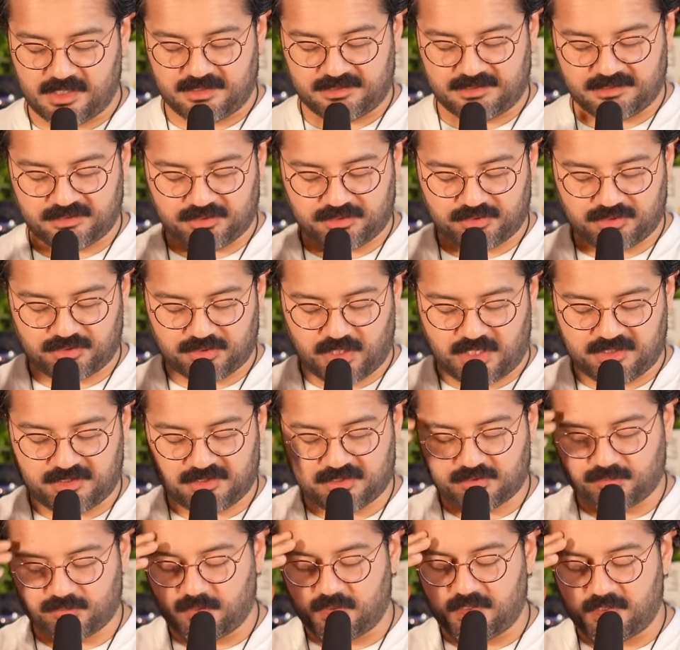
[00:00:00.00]
I
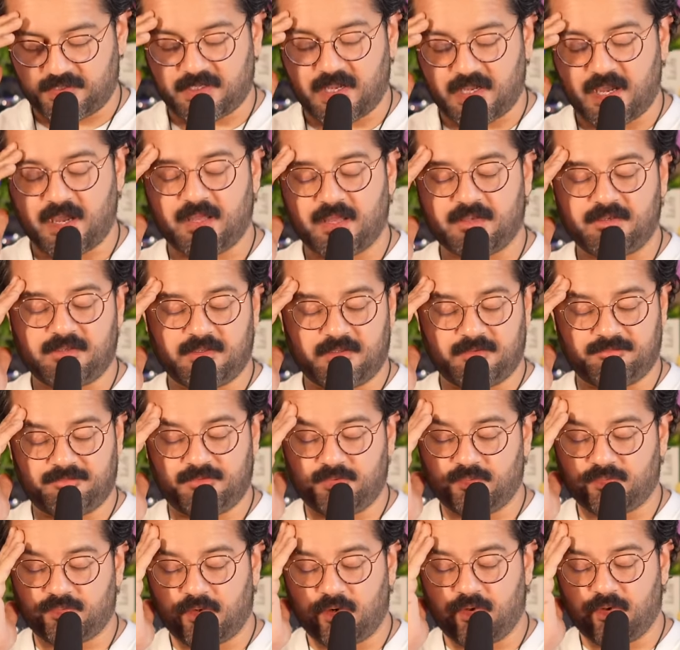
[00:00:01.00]
swear to God,
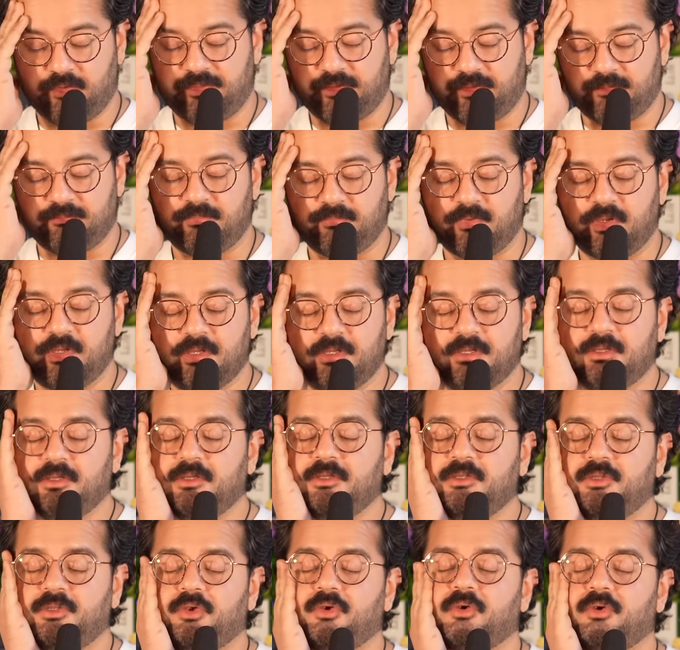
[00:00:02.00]
if you call them
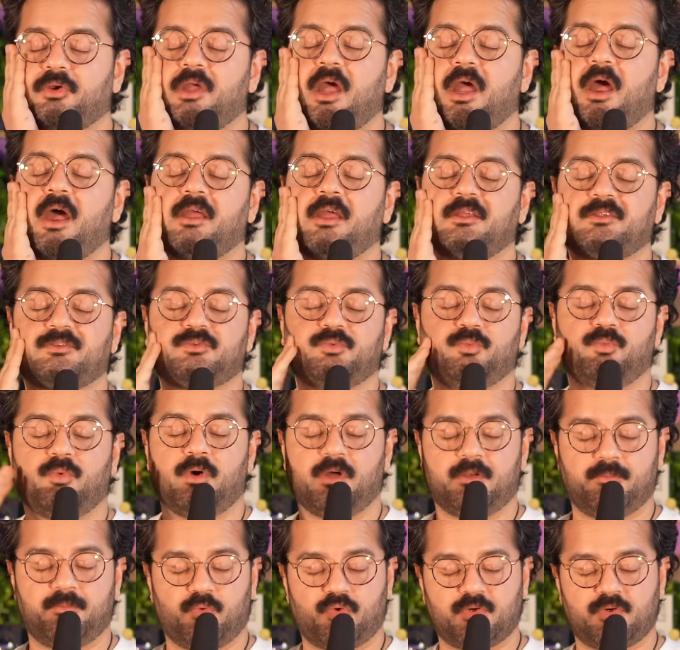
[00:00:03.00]
your guys
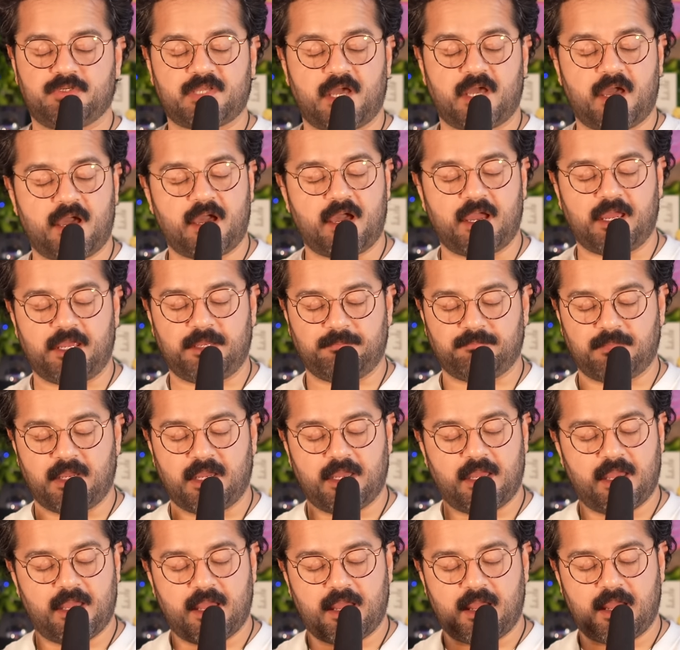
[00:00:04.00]
one more time,
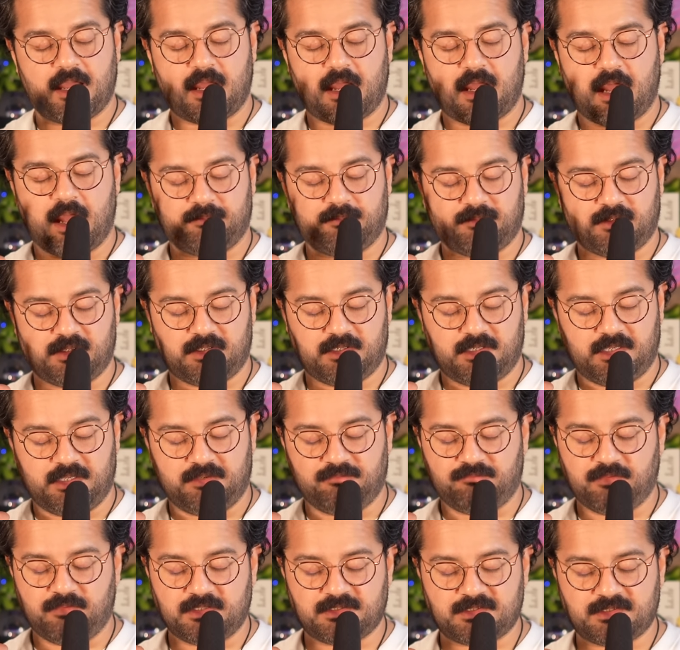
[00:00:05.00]
I'm going to
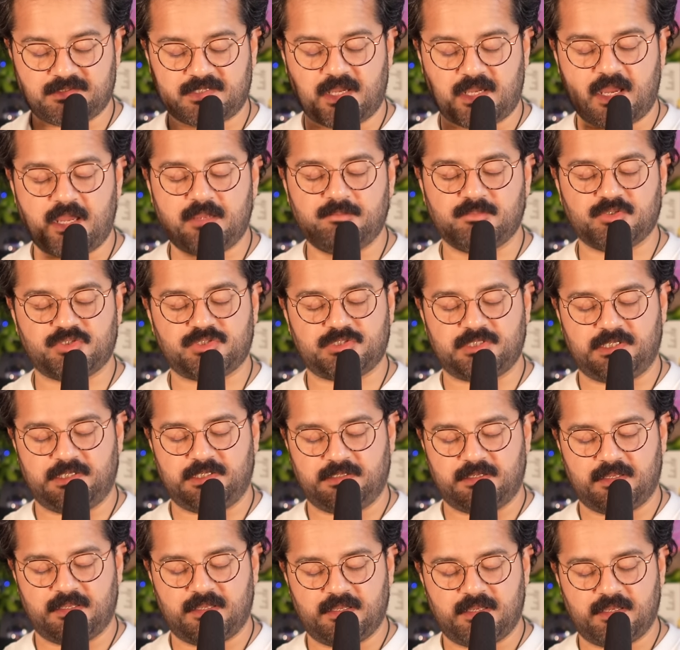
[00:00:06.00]
invent a time
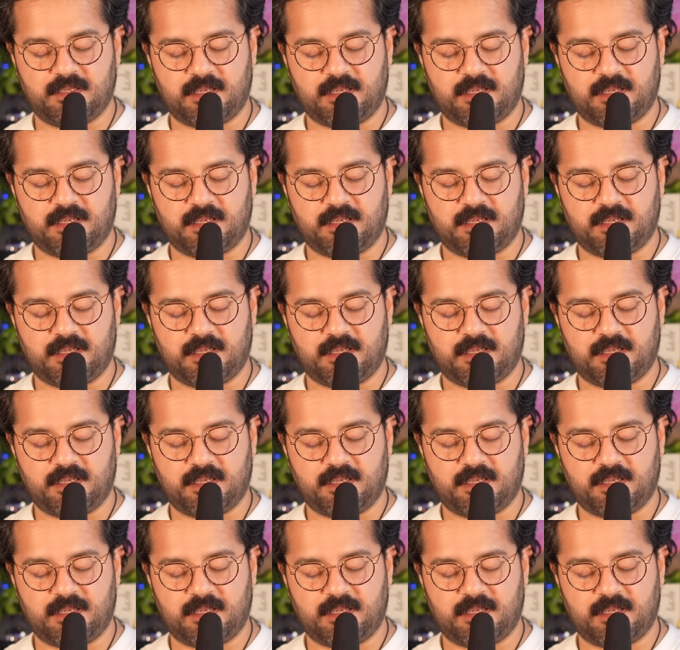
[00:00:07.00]
machine.